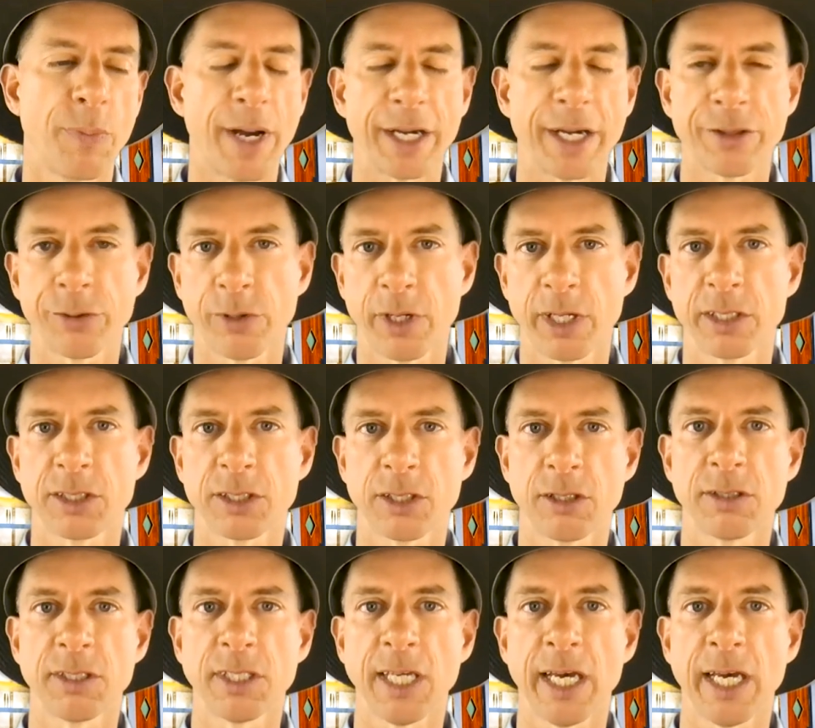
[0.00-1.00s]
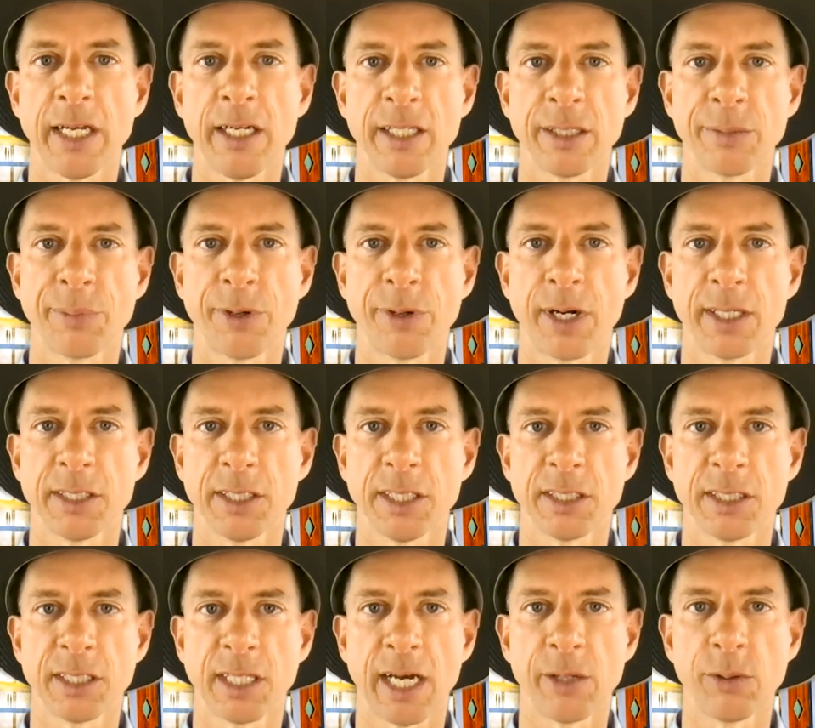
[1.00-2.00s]
back there and I start the editing
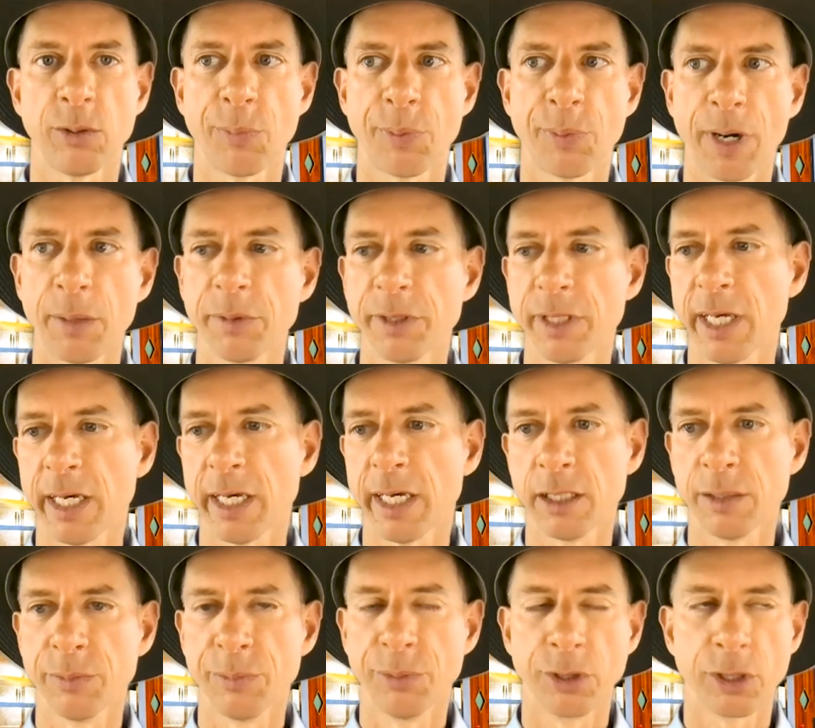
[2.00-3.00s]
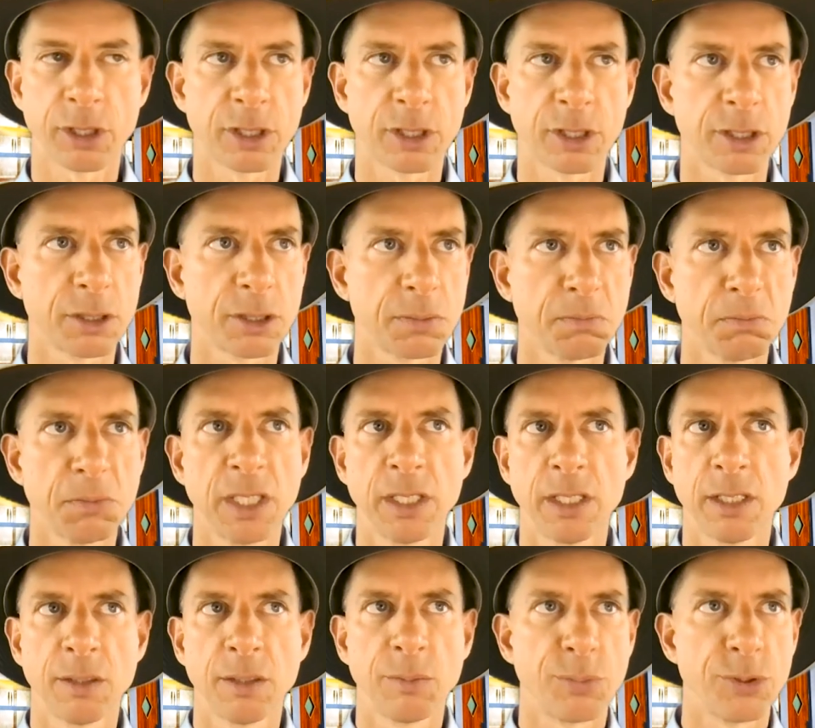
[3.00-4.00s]
process. And I will probably edit a book
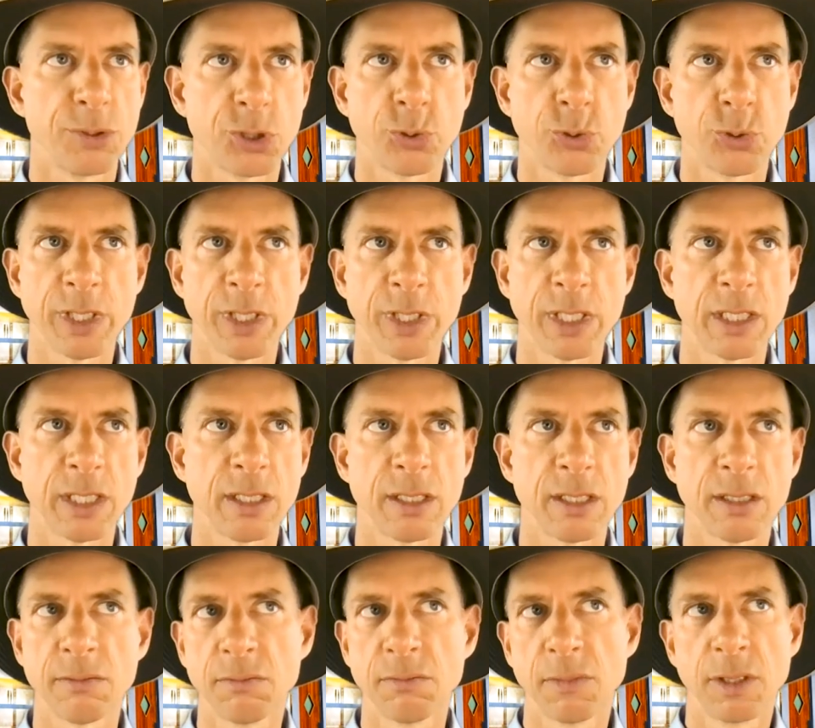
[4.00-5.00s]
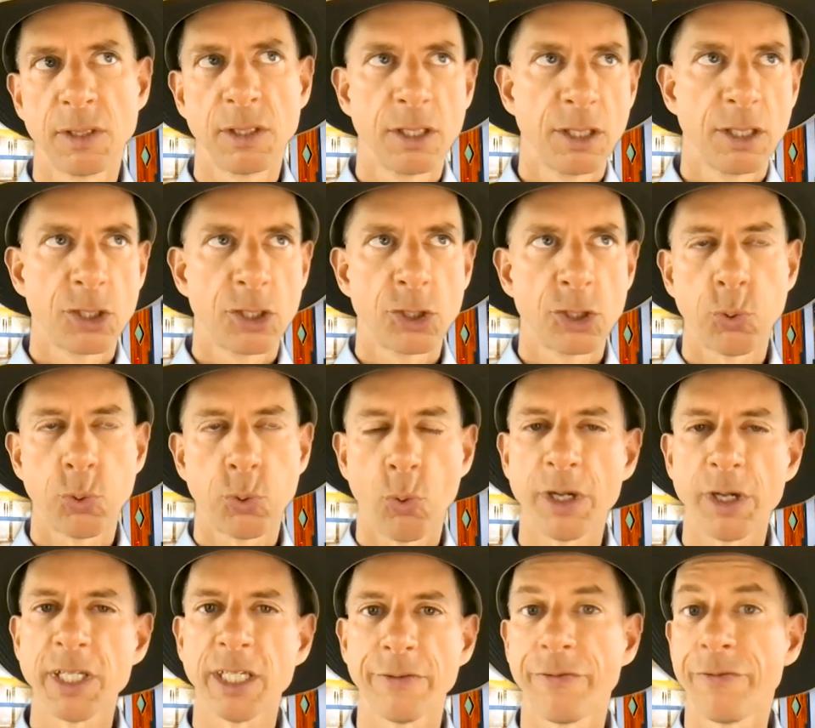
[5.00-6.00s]
between
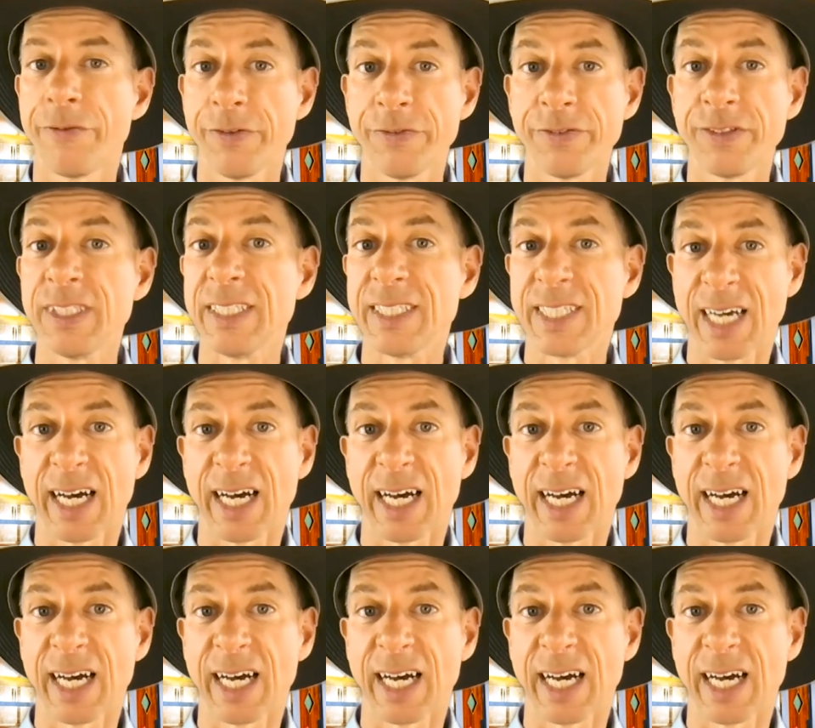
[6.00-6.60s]
20 and 50